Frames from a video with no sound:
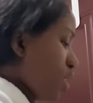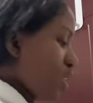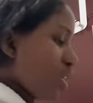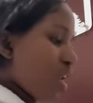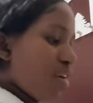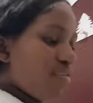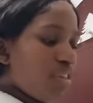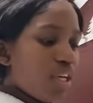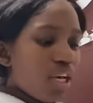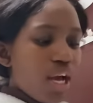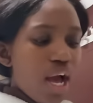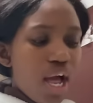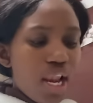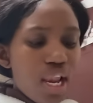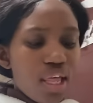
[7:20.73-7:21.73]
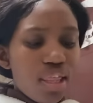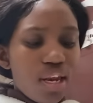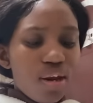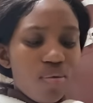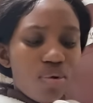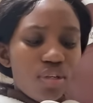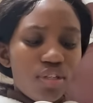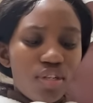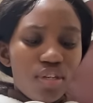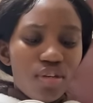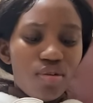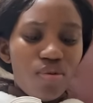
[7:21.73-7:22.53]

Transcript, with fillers: they didn't have the color that I wanted.